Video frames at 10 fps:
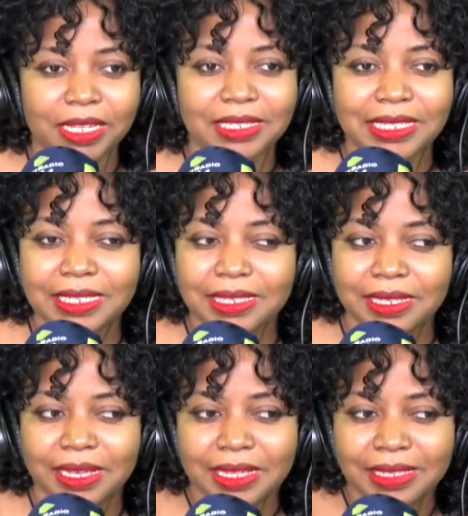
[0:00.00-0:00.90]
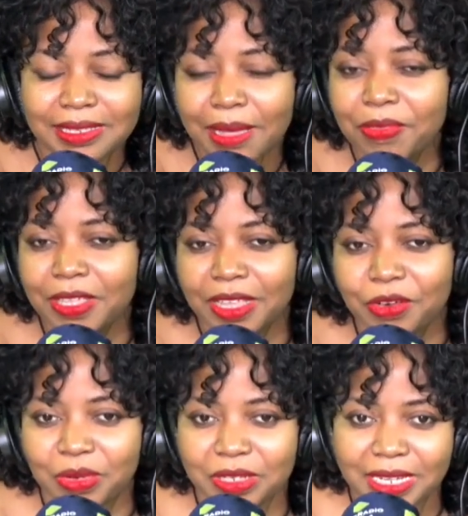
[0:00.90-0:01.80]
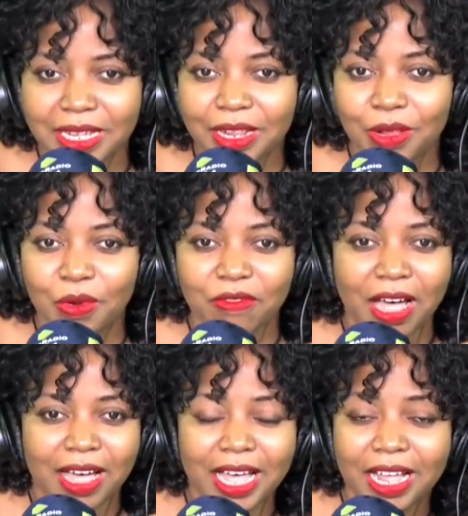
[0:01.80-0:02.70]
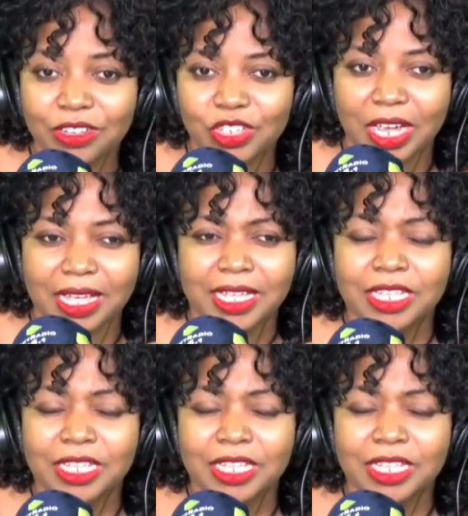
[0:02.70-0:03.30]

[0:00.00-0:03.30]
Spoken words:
is this something that will tell of our culture?